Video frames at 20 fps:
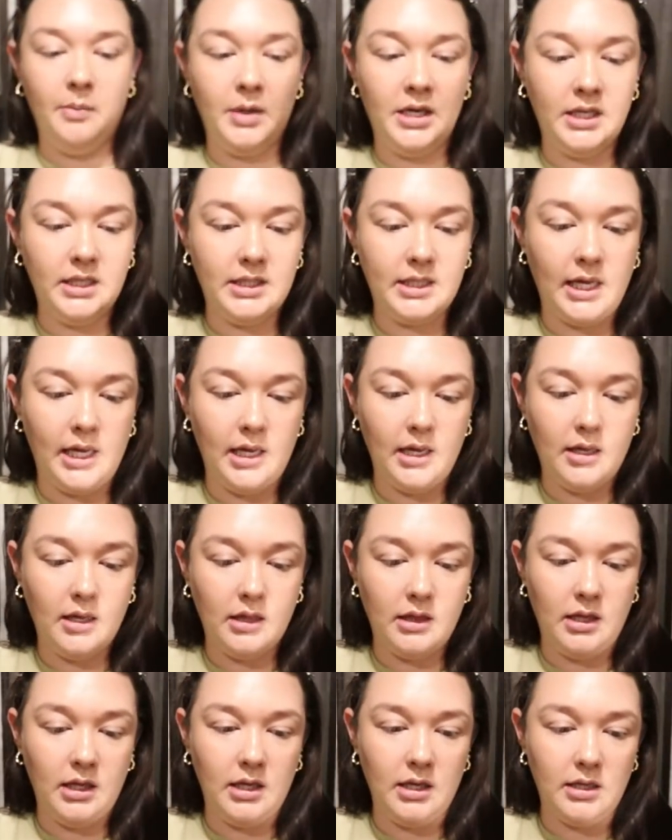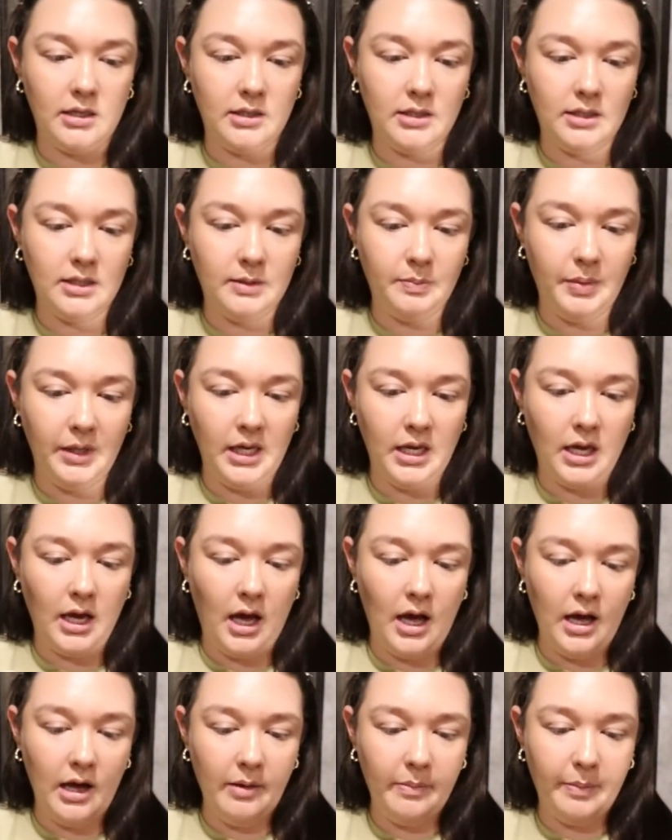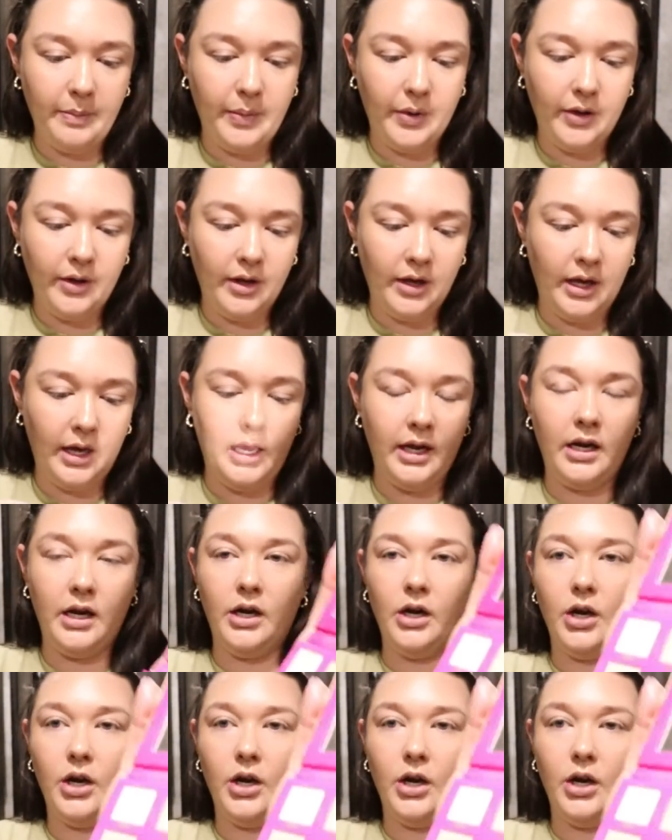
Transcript: I'm gonna take the Speak Up and